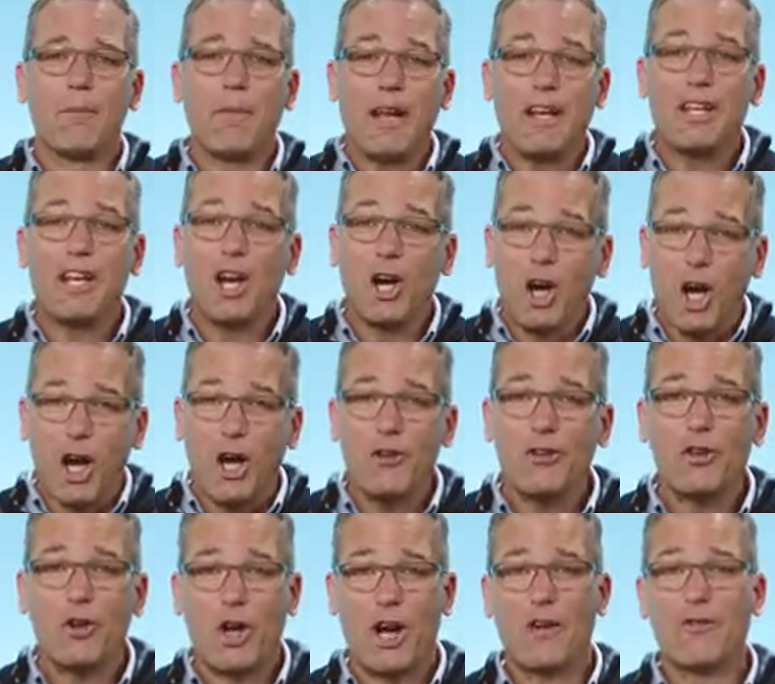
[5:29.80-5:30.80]
Medicare
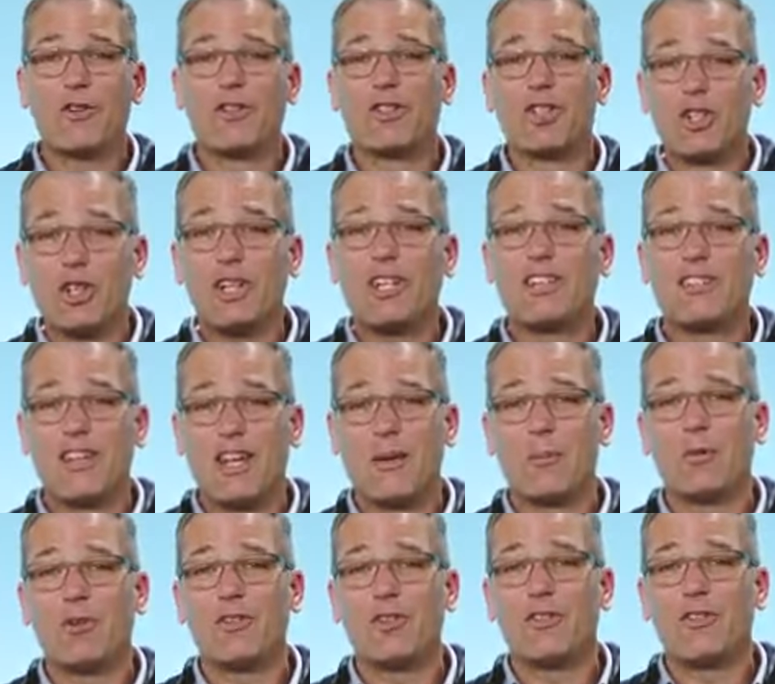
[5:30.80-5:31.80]
also offers good
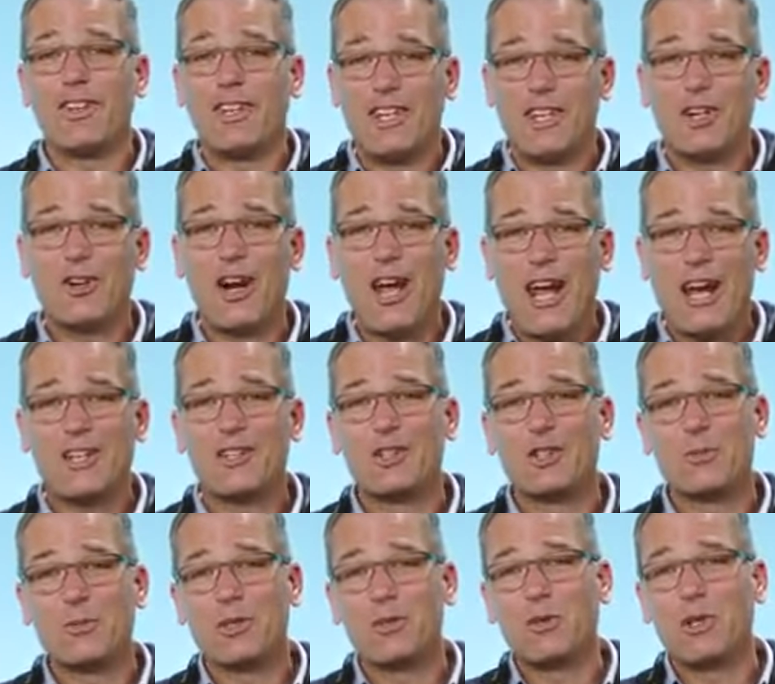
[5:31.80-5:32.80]
examples of
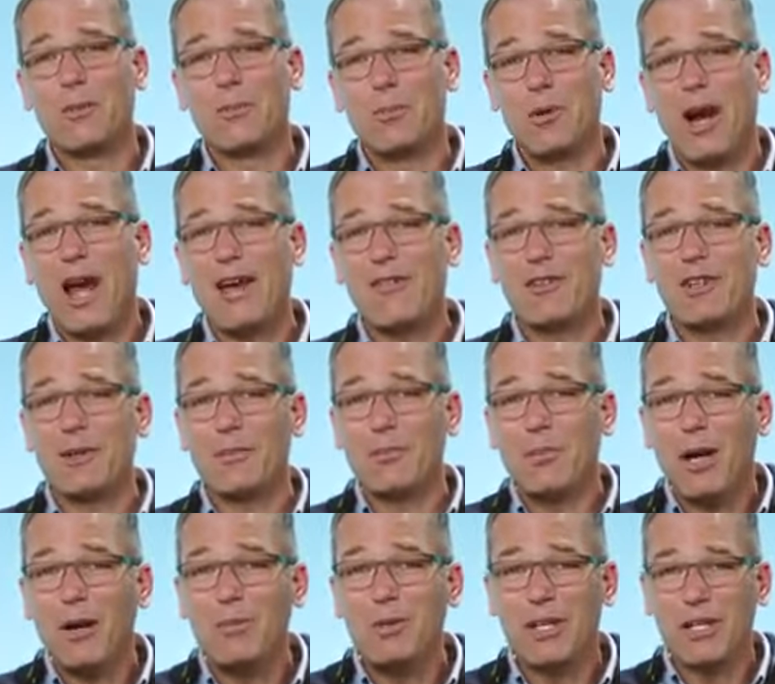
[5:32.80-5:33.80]
interactions between private and
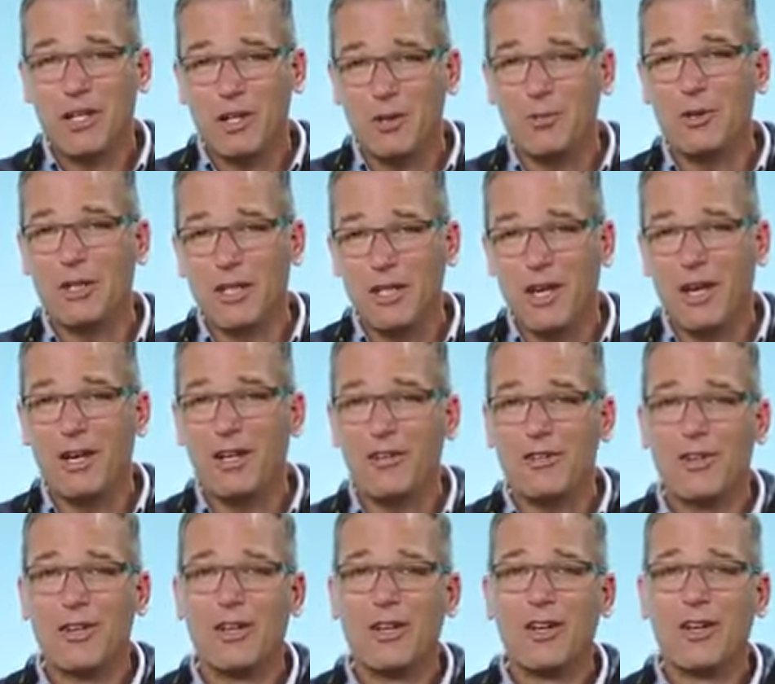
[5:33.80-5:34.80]
public intermediaries.